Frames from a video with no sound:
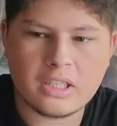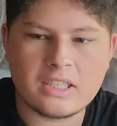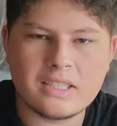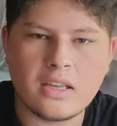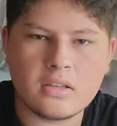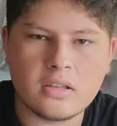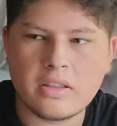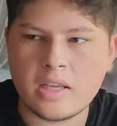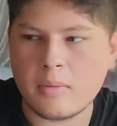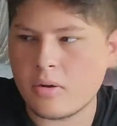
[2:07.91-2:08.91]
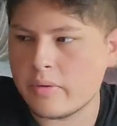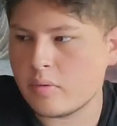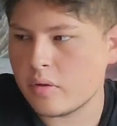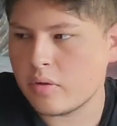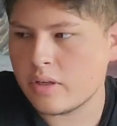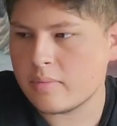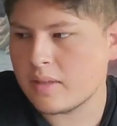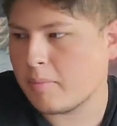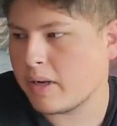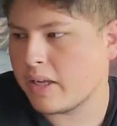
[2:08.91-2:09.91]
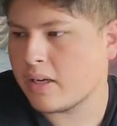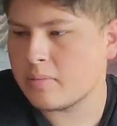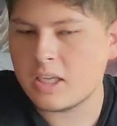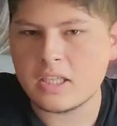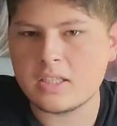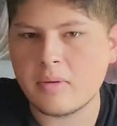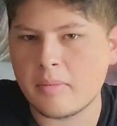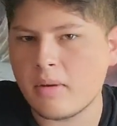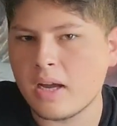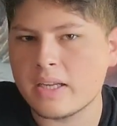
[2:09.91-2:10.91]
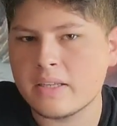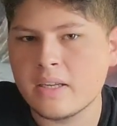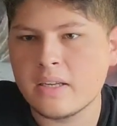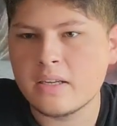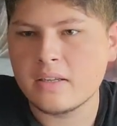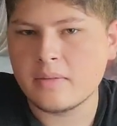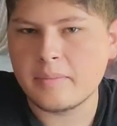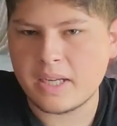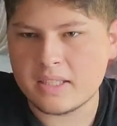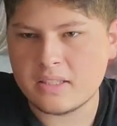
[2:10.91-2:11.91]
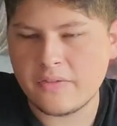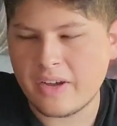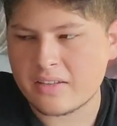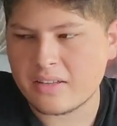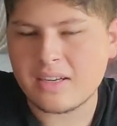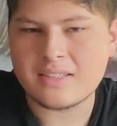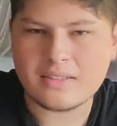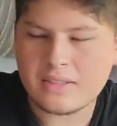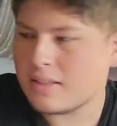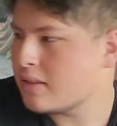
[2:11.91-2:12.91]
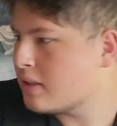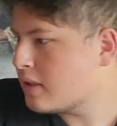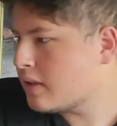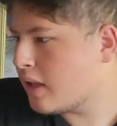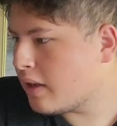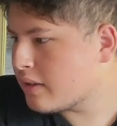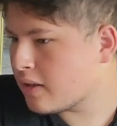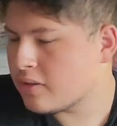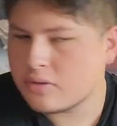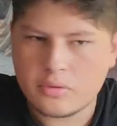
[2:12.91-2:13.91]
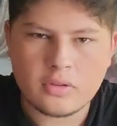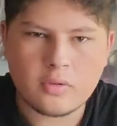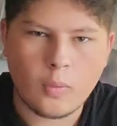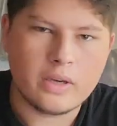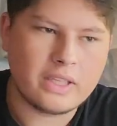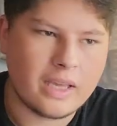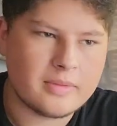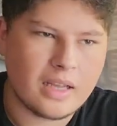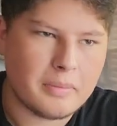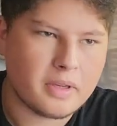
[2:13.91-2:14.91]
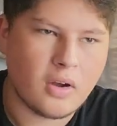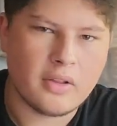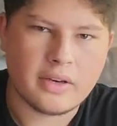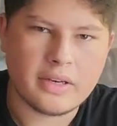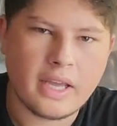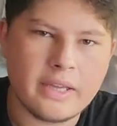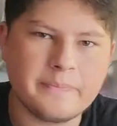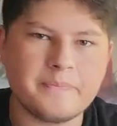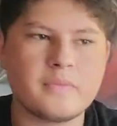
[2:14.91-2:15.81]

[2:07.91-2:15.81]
I just said I was going to think about going to another GameStop, but I ended up changing my mind because of the factor that I was like, I'll just do this one GameStop and call it a day.